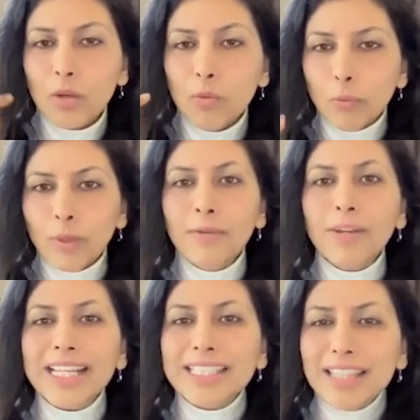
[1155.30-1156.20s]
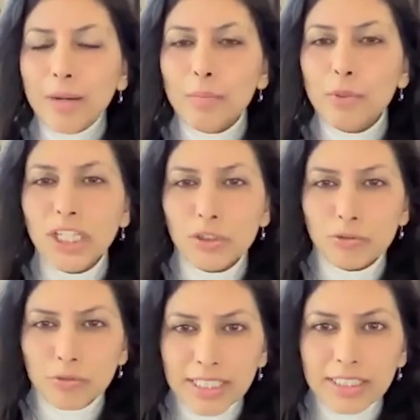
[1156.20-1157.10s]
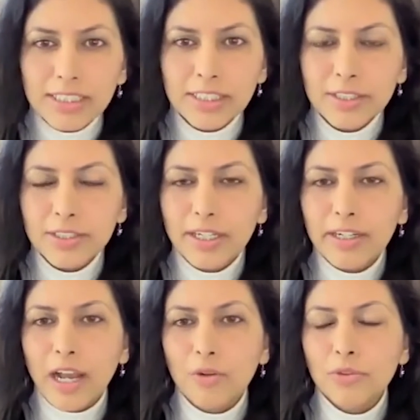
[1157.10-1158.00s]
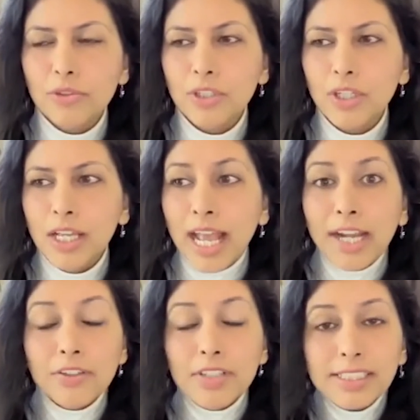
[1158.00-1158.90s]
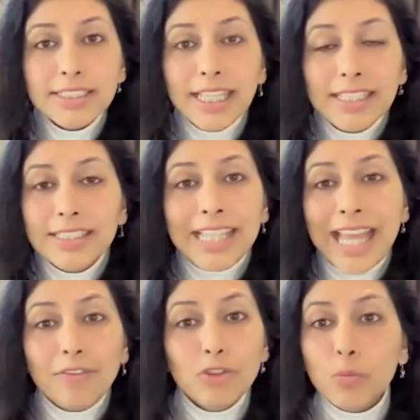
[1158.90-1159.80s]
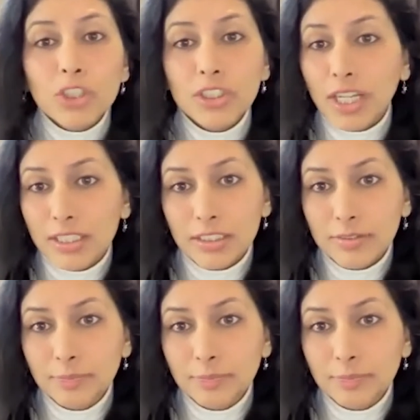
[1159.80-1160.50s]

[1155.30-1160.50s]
When I start putting reasons around, and reasons that doesn't have too much data.